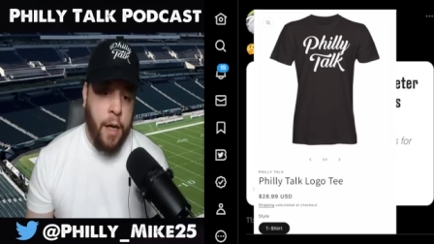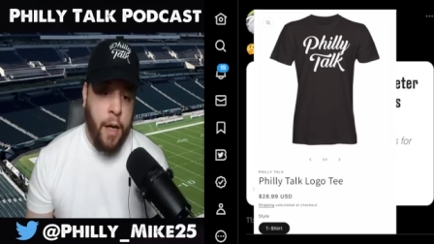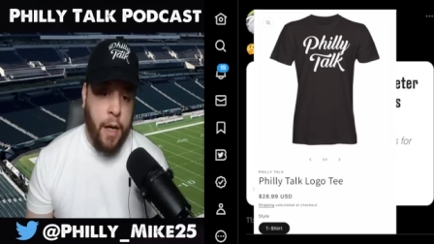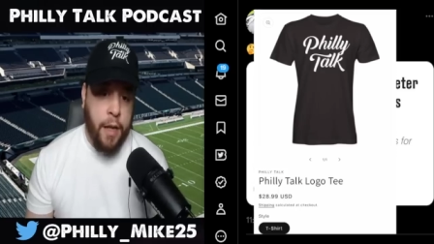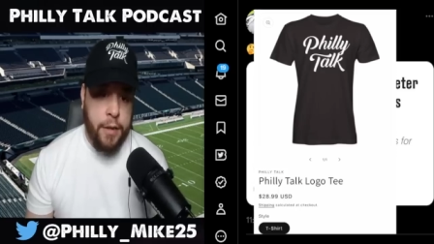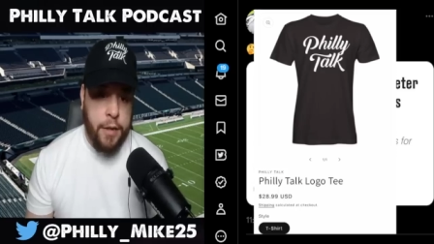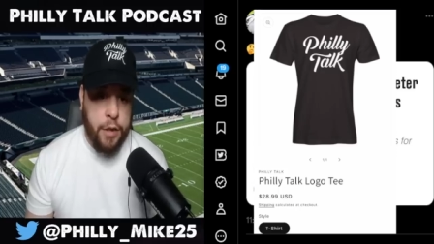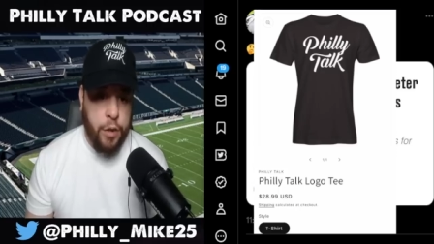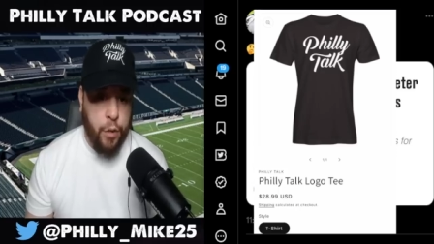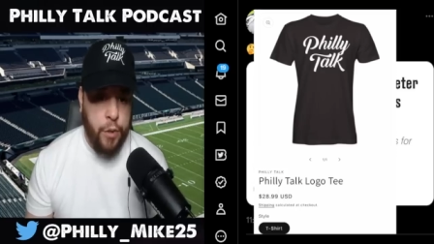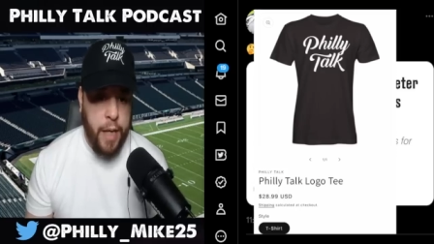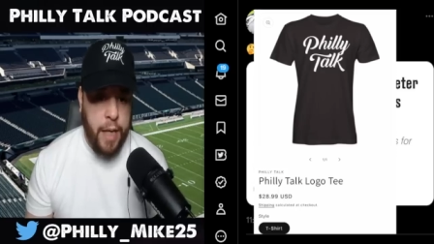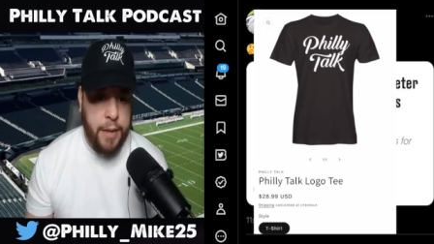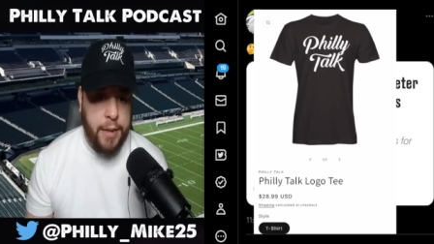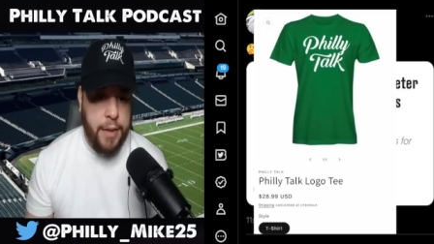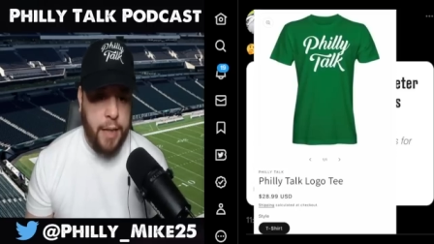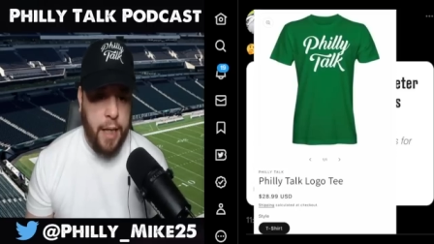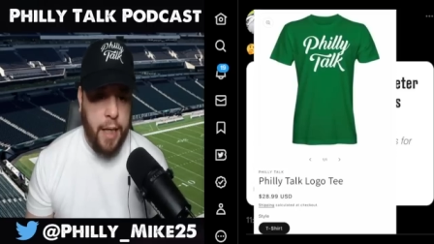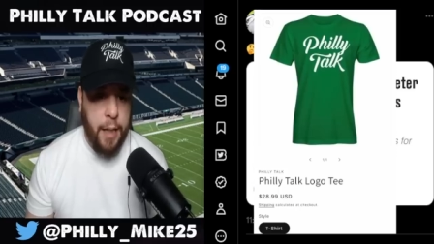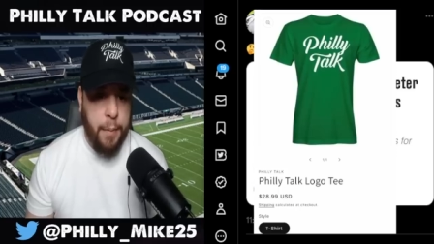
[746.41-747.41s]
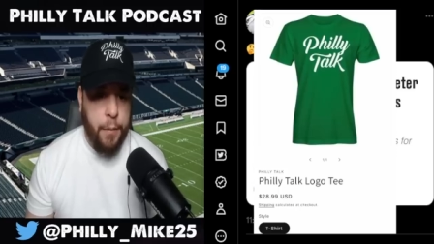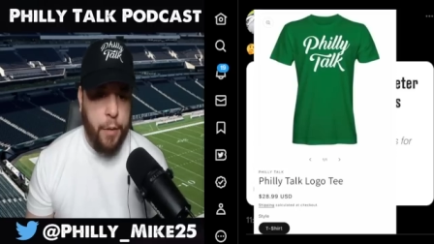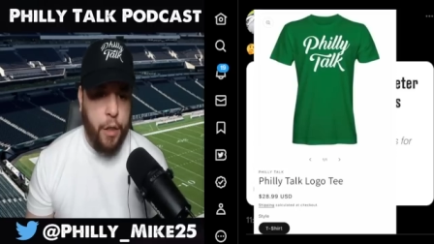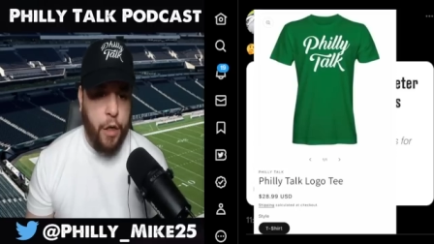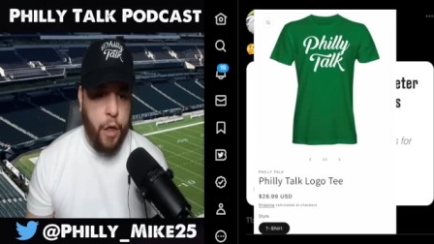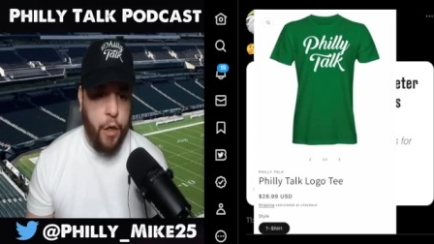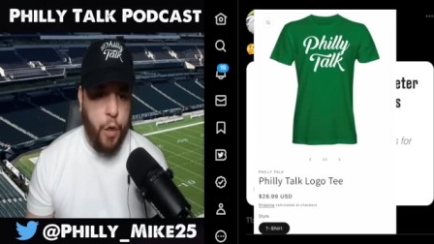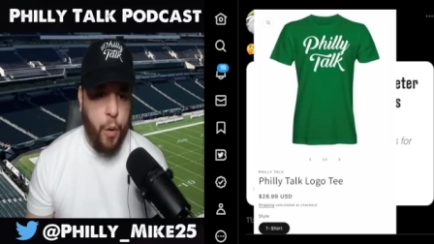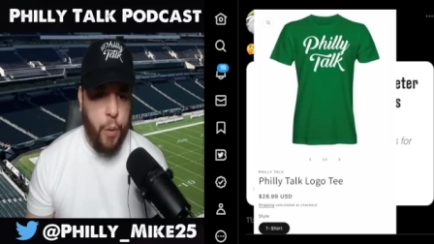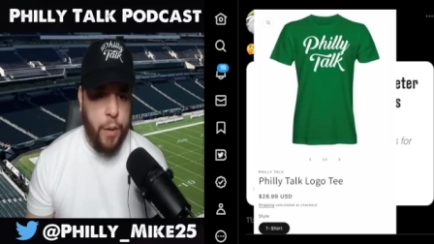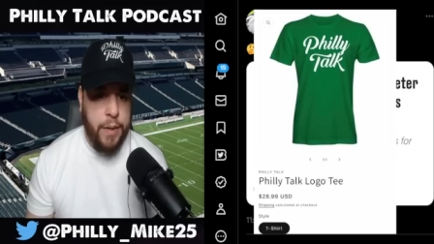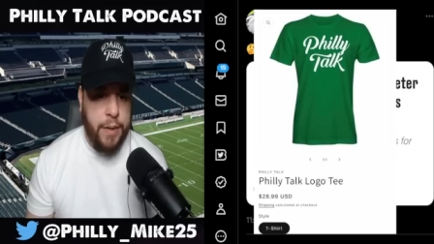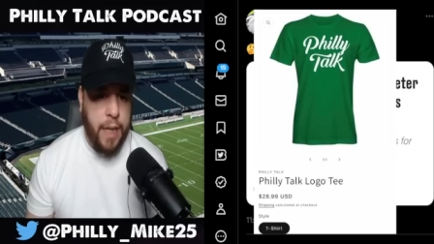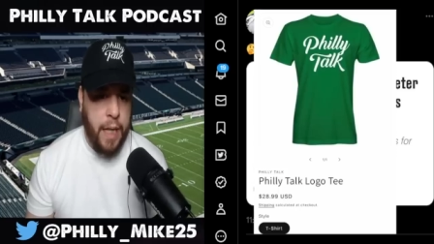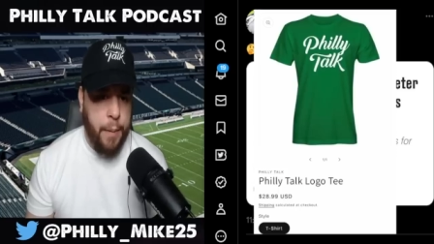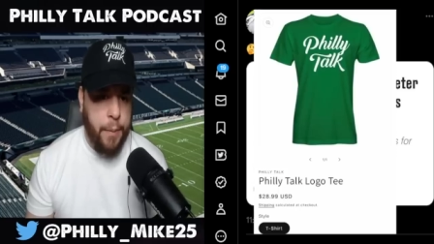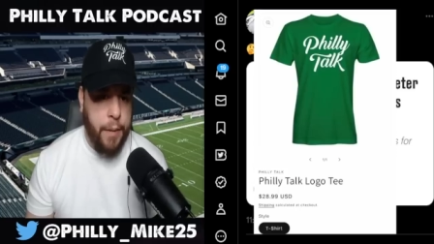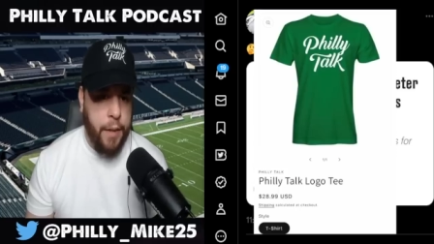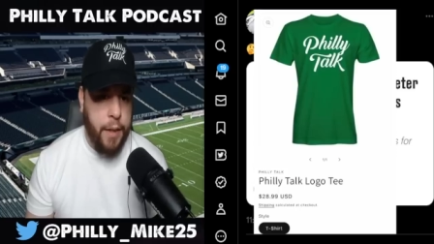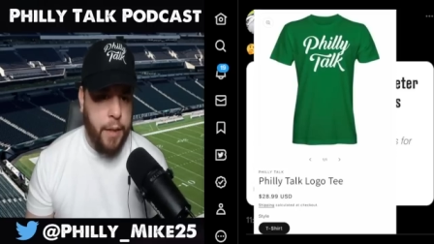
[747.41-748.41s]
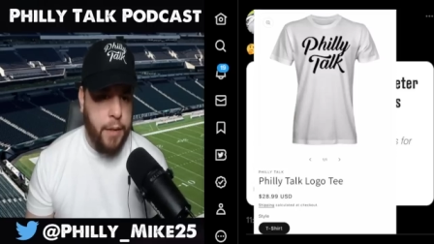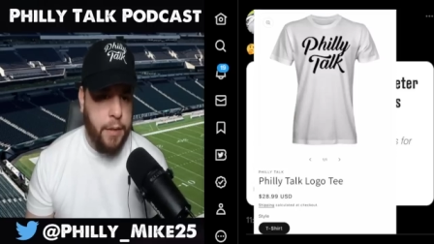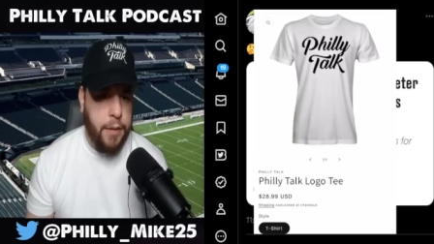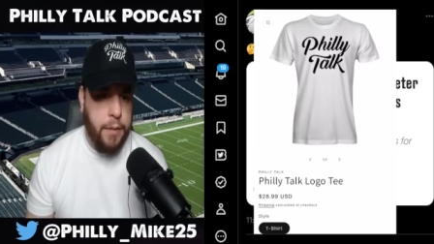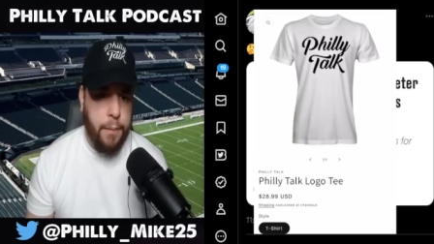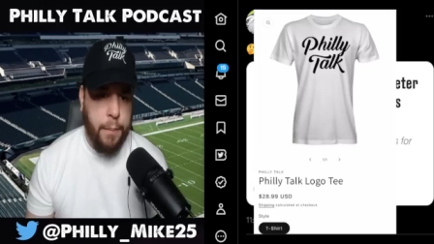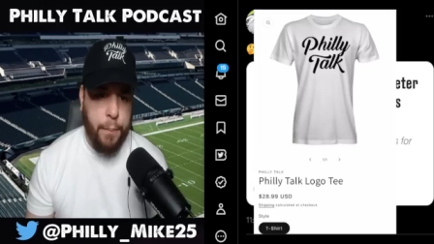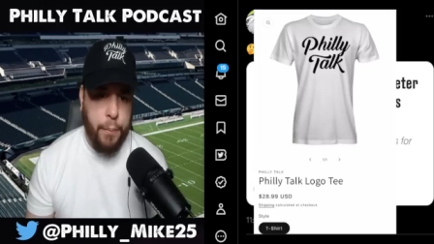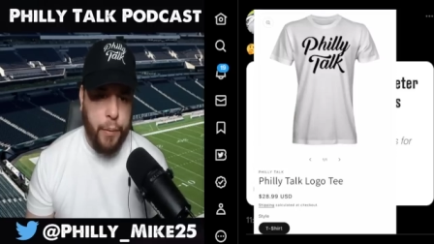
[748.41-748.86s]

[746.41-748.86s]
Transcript: Until next time, y'all know what time it is.